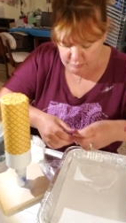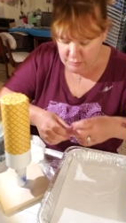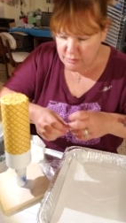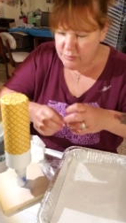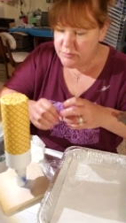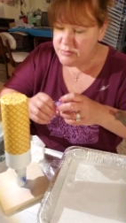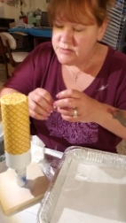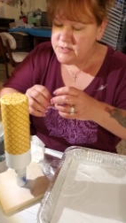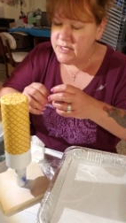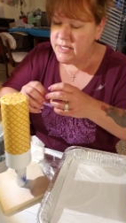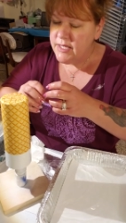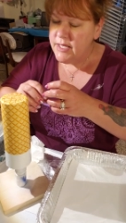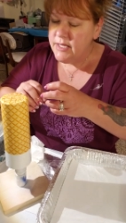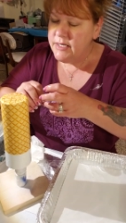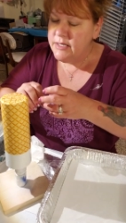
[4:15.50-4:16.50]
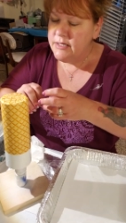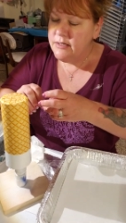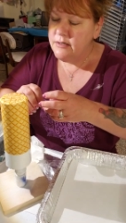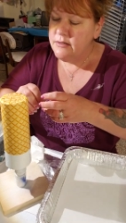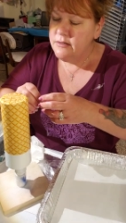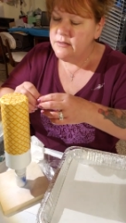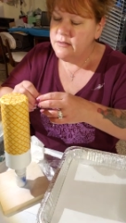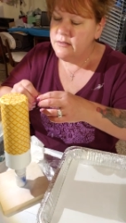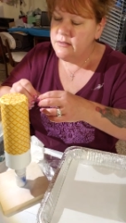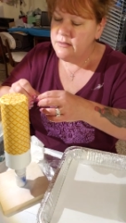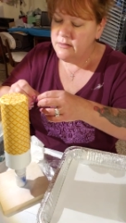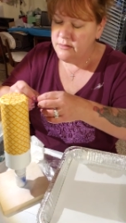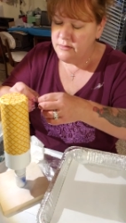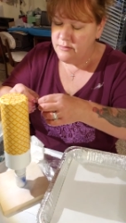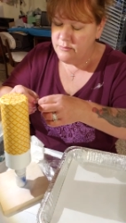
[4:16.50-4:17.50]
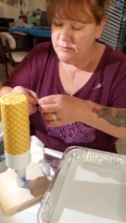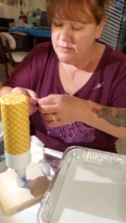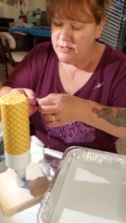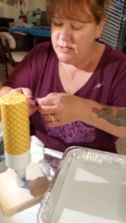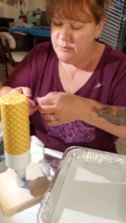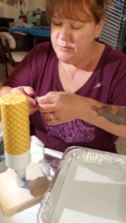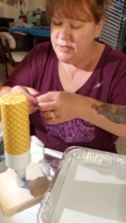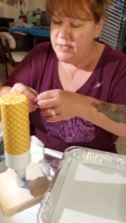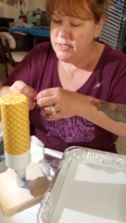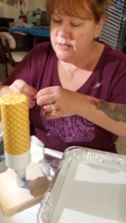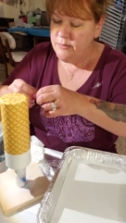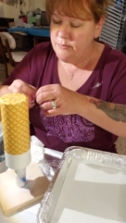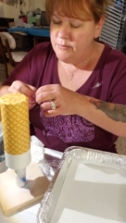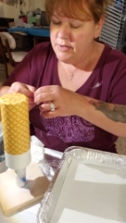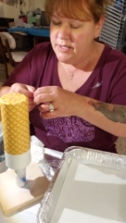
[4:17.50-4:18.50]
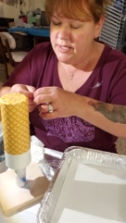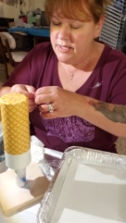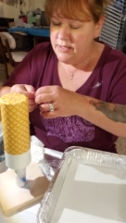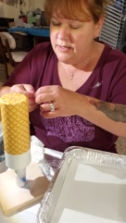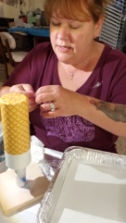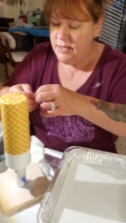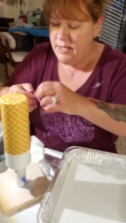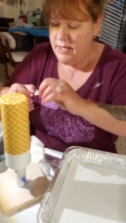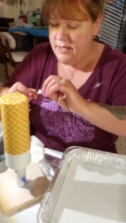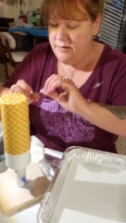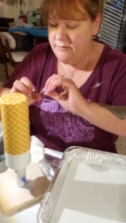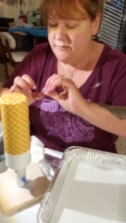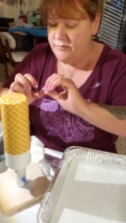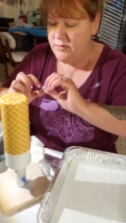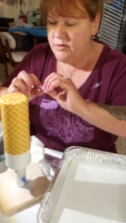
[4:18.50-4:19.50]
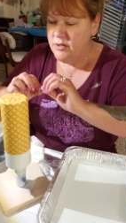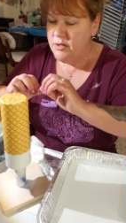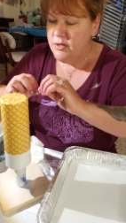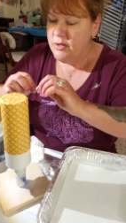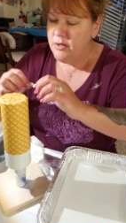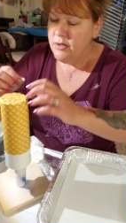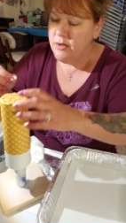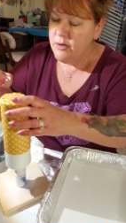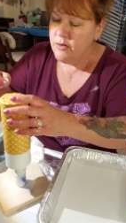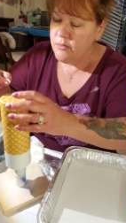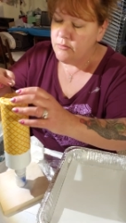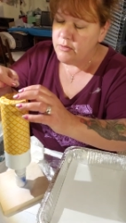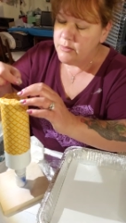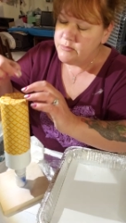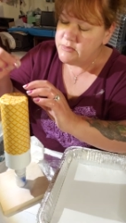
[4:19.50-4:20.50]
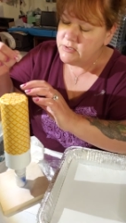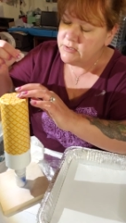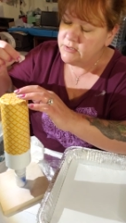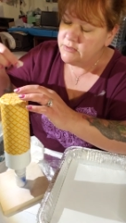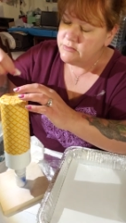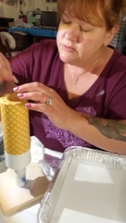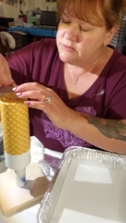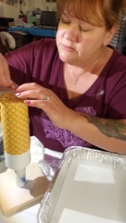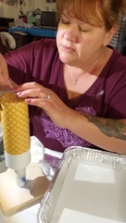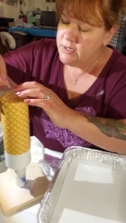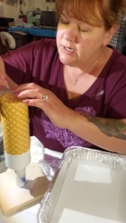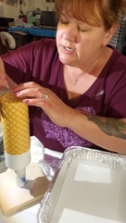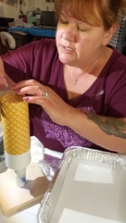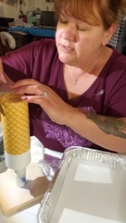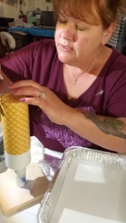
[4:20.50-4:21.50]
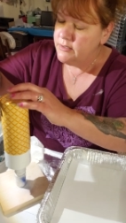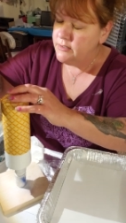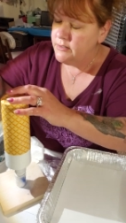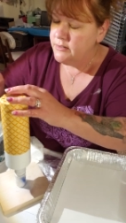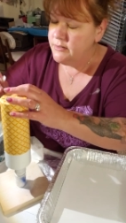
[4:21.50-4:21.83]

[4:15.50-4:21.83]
boo-boos I got here where I might have rubbed a little too hard.